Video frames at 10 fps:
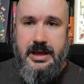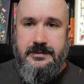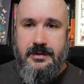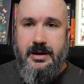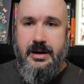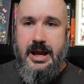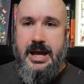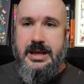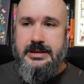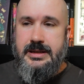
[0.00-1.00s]
as far
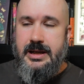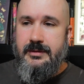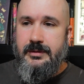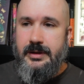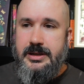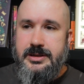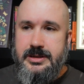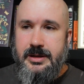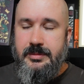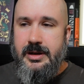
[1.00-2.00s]
as their
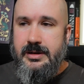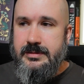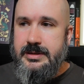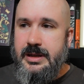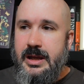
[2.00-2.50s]
relationship goes.